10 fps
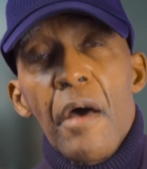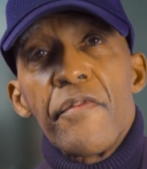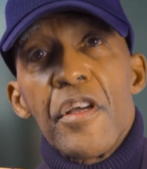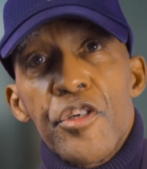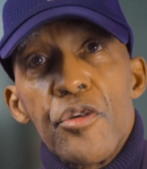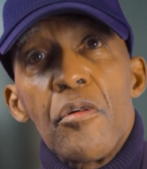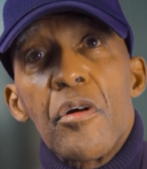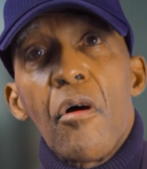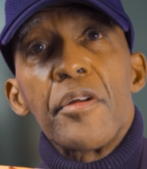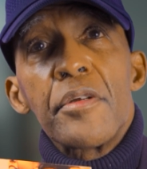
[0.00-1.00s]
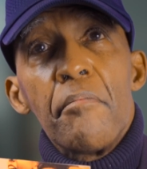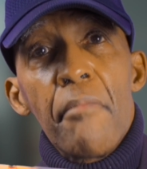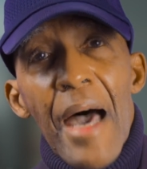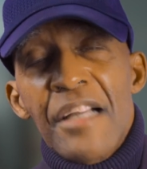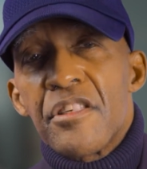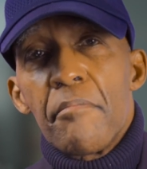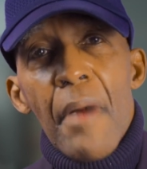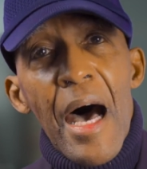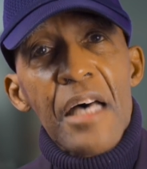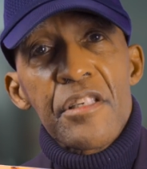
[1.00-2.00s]
that you're going to
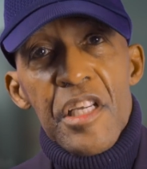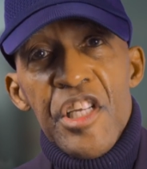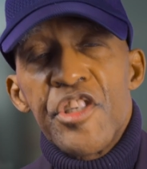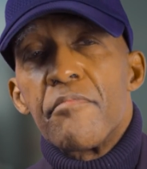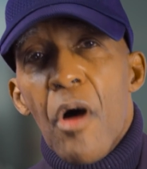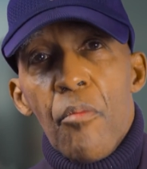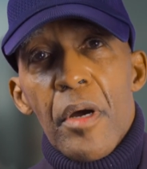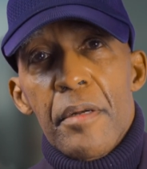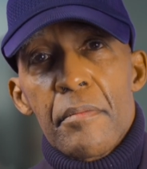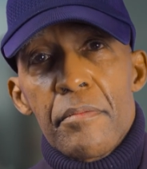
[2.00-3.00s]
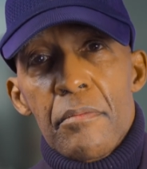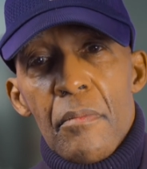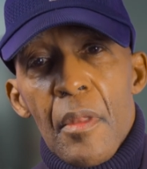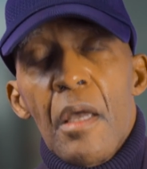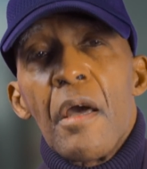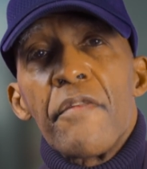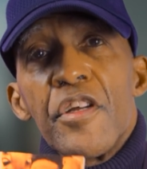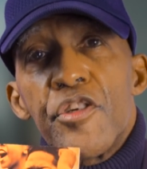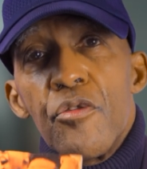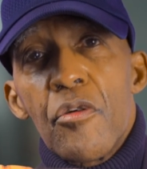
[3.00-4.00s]
maximize each moment,
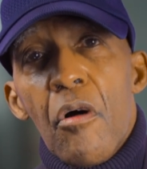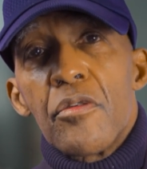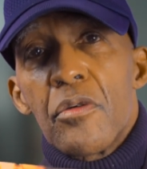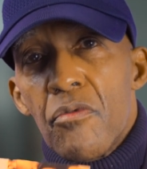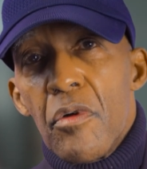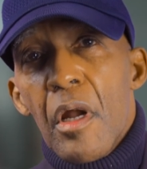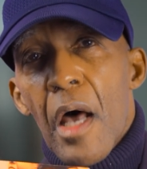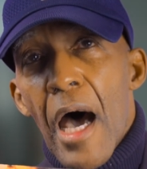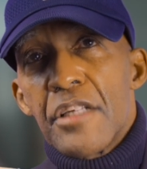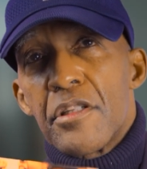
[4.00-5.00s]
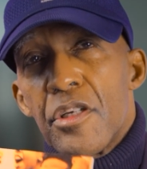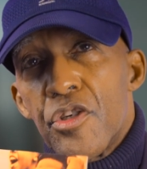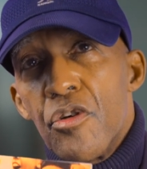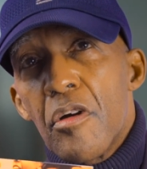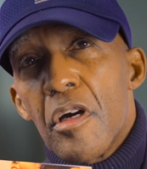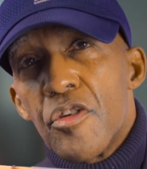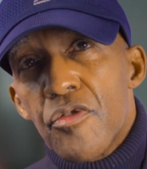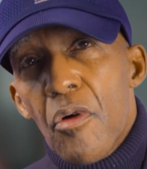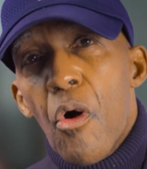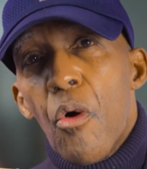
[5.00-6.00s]
that you're going to realize that you
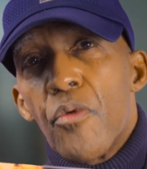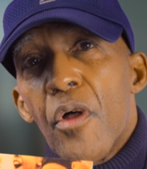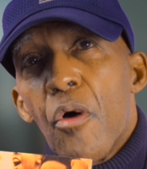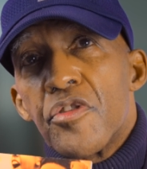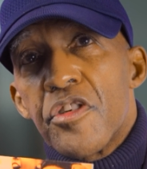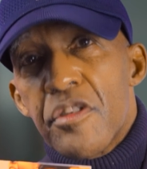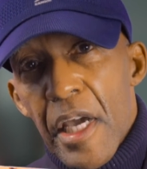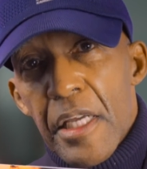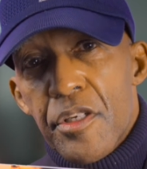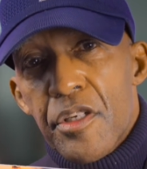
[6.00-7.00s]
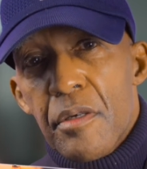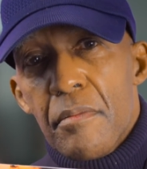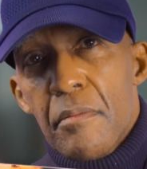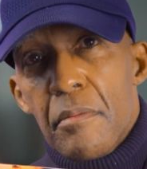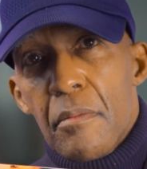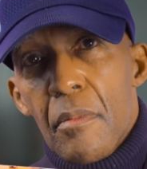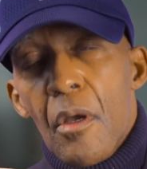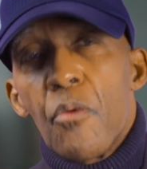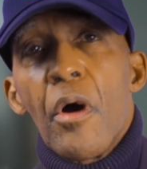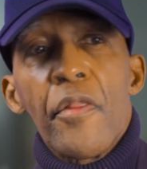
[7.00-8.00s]
control those states,
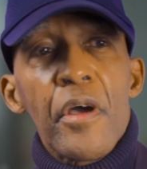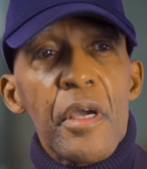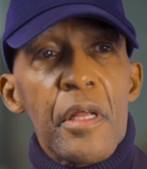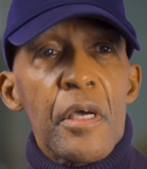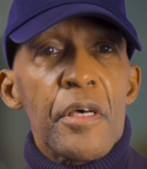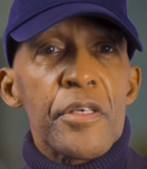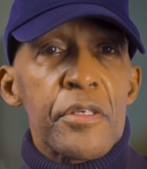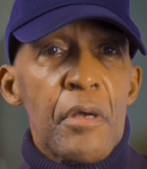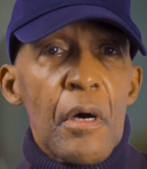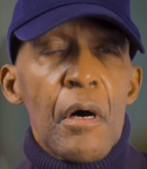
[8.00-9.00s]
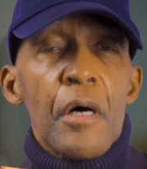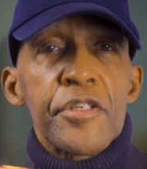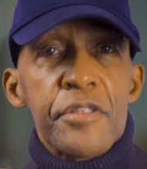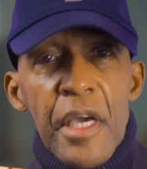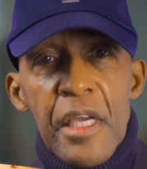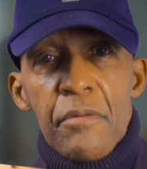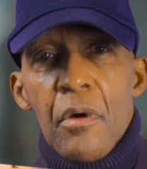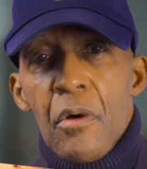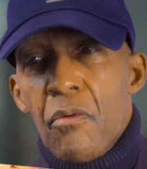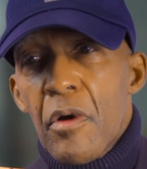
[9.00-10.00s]
whether it is a state
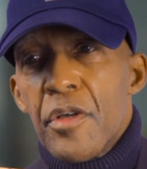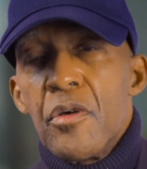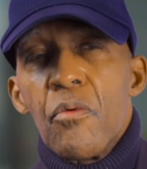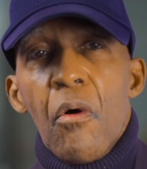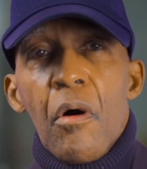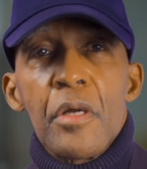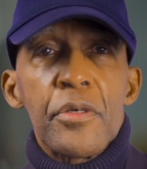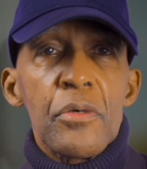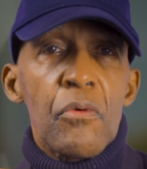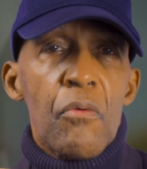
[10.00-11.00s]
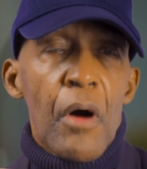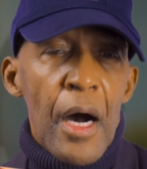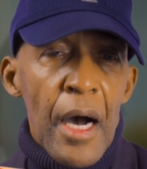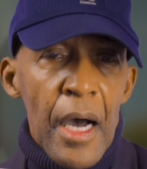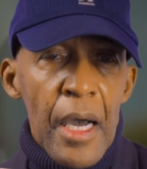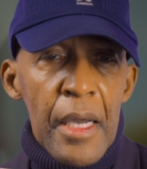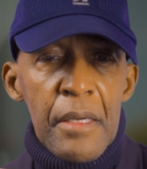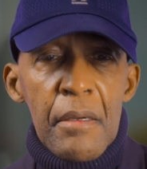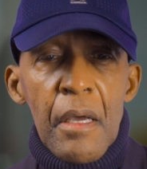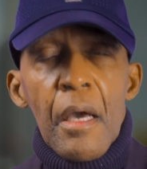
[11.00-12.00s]
where you want to
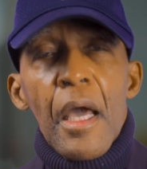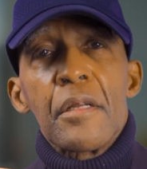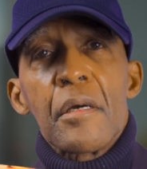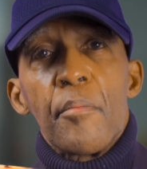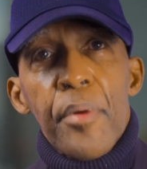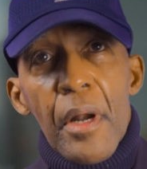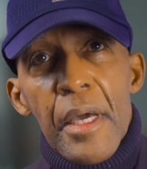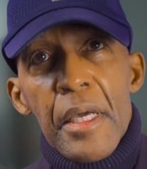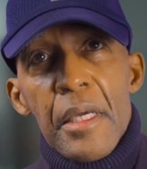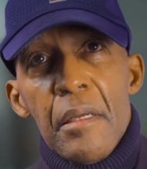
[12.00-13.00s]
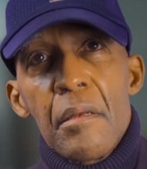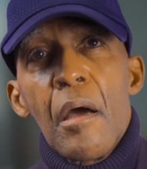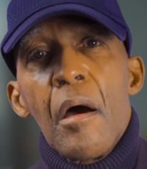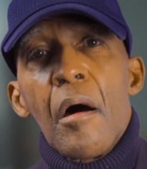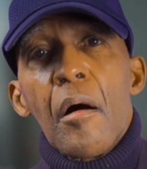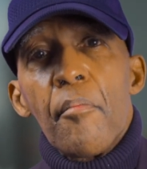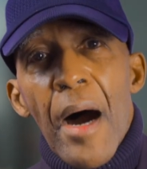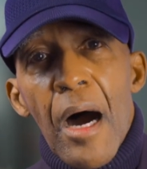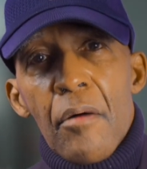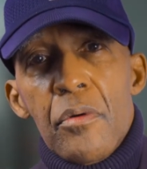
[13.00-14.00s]
whine and complain
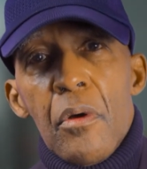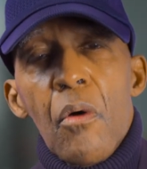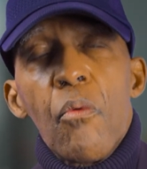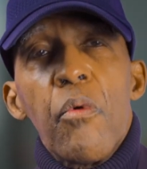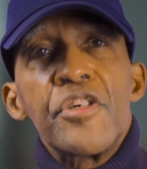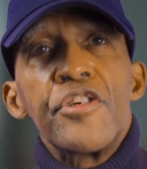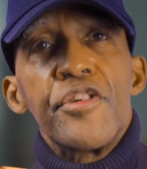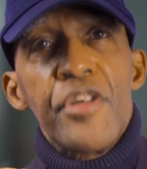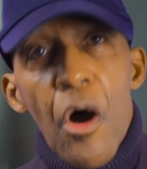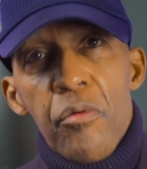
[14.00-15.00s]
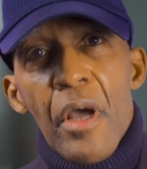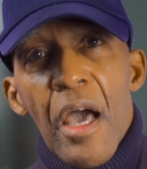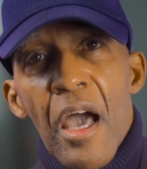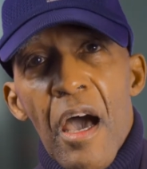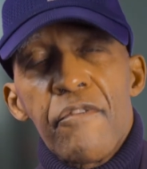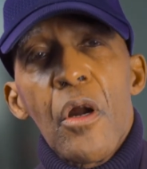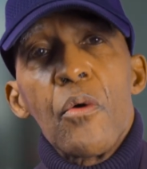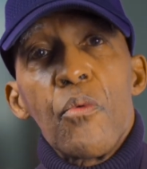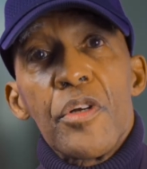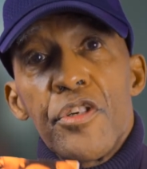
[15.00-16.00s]
about what you don't have,
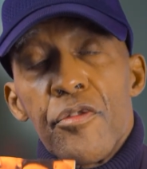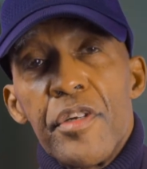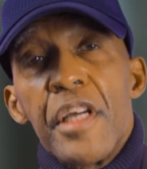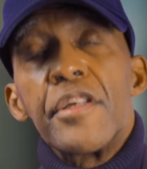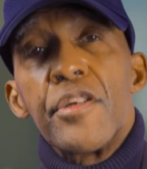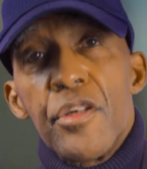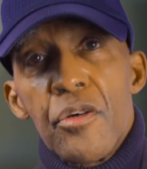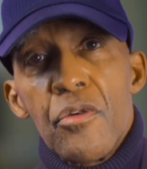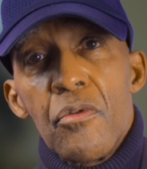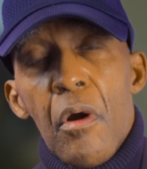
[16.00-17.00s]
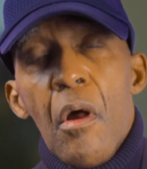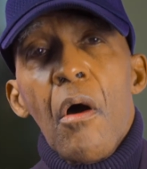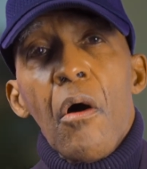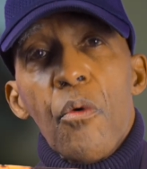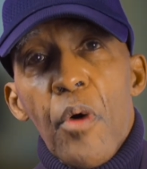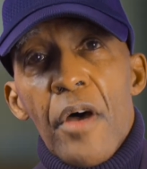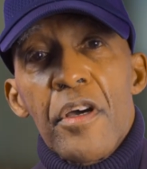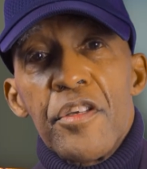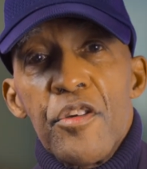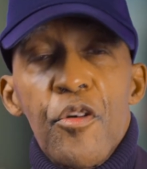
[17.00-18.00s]
what you didn't do, or
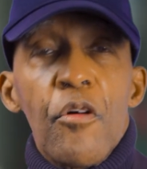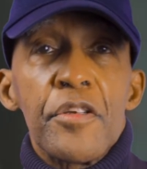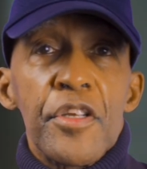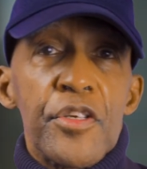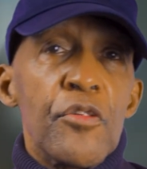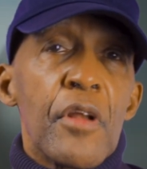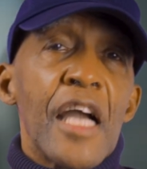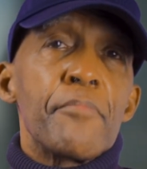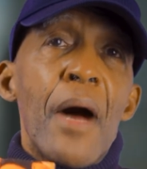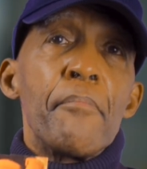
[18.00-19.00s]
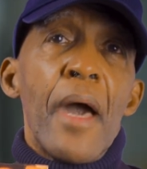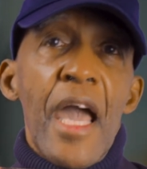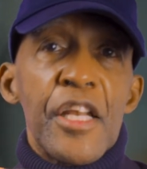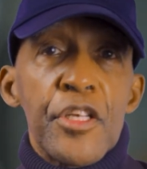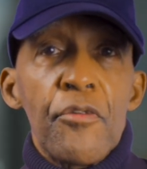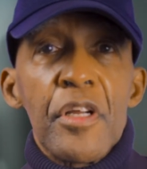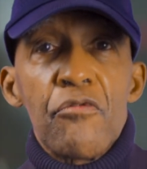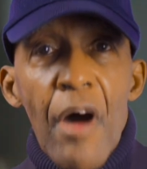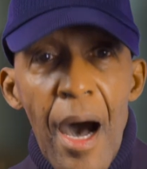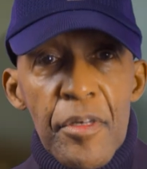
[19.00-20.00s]
whether you're going to do like my man Tony
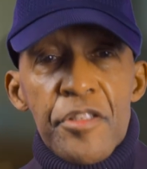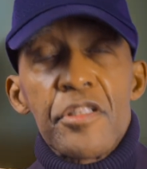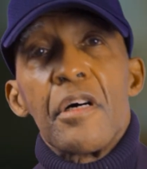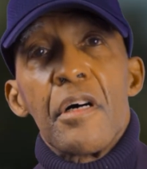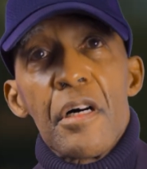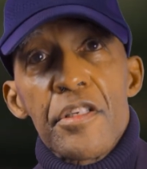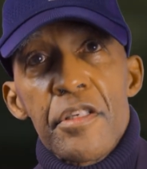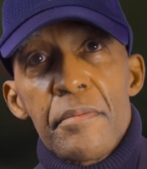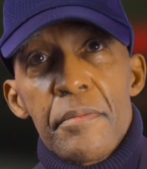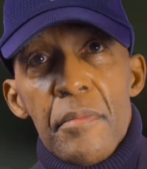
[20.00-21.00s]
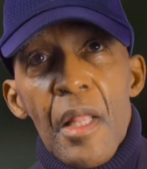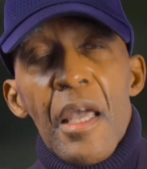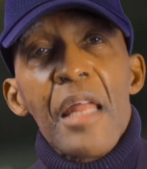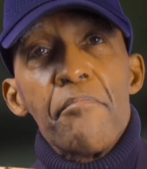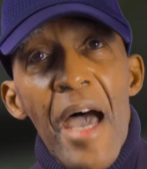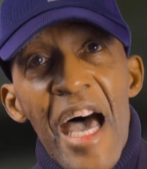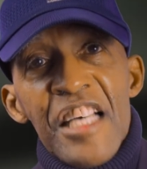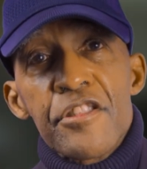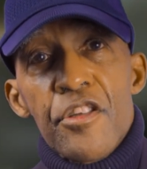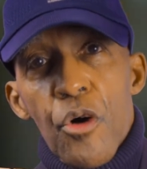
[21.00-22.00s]
Robbins does and
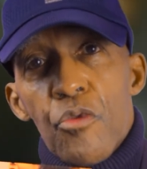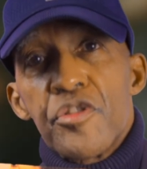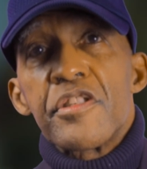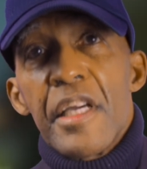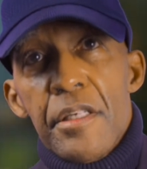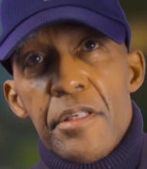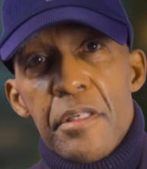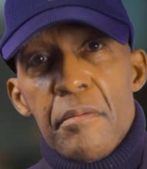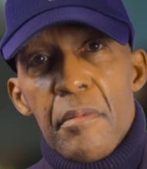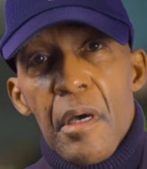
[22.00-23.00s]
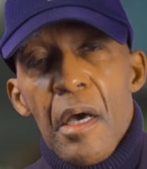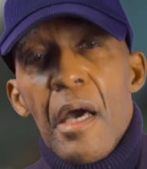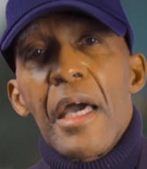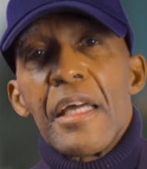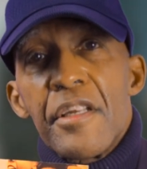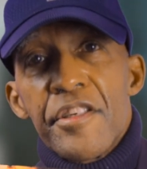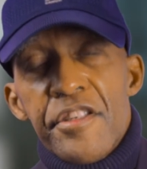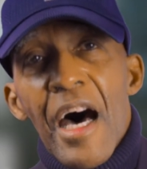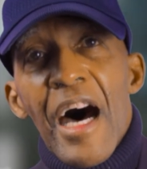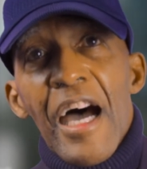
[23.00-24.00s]
master those states and
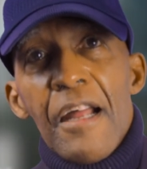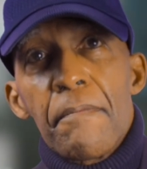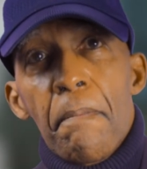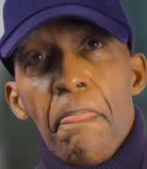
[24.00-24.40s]
decide